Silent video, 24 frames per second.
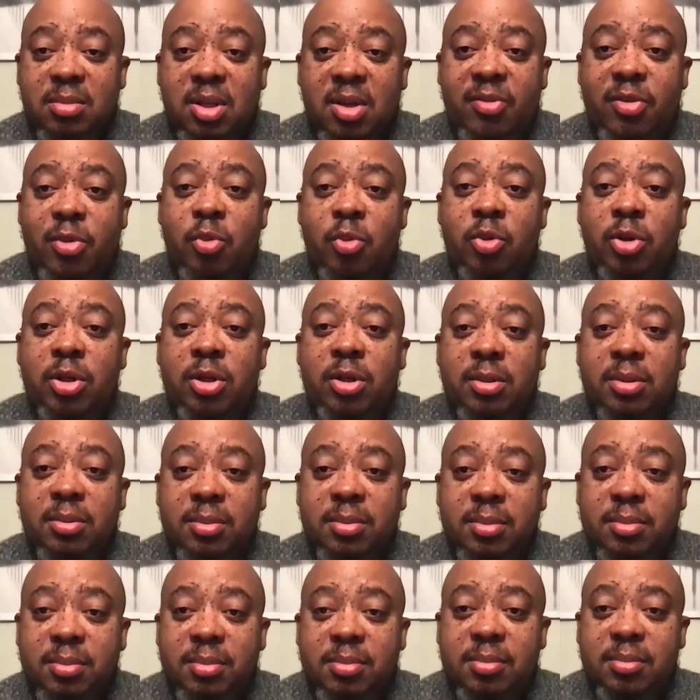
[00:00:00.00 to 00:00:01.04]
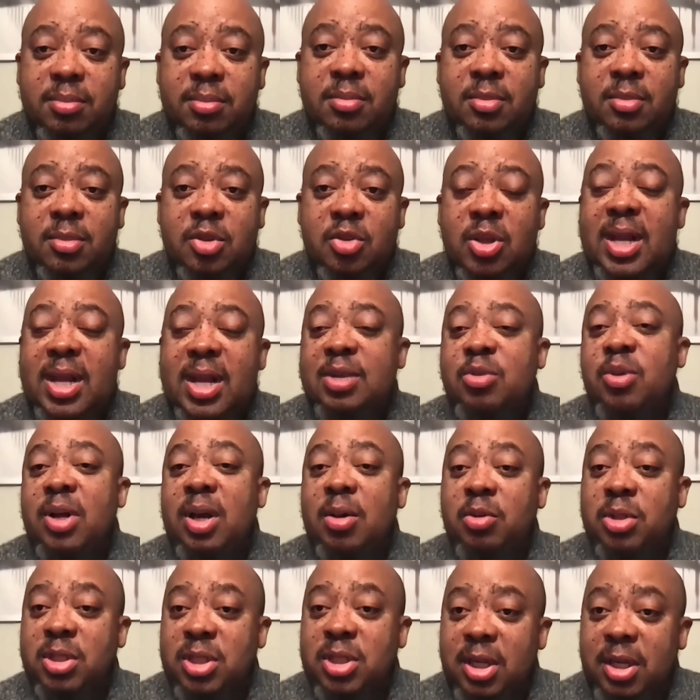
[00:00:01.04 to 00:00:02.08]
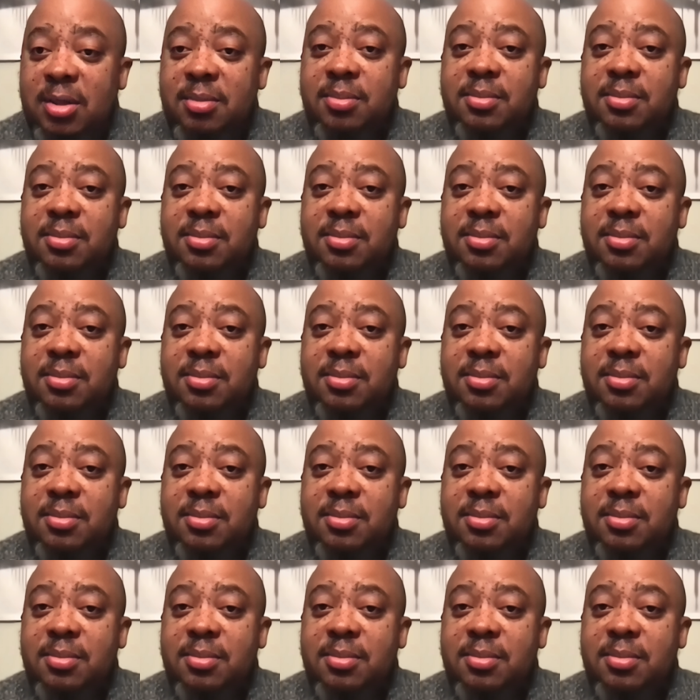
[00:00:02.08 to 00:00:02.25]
if you would. So that's what I would say.